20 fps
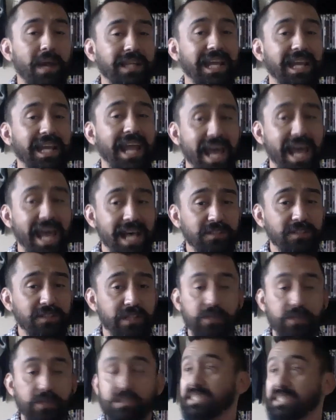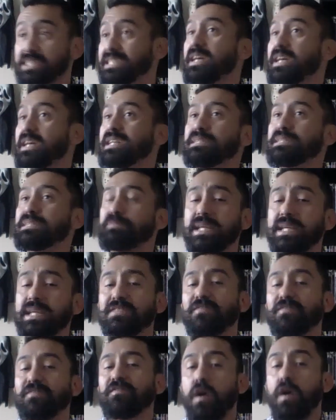that it has on you just speaks
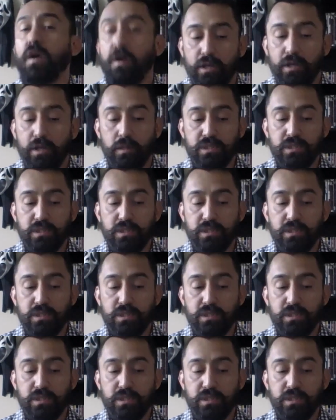volumes.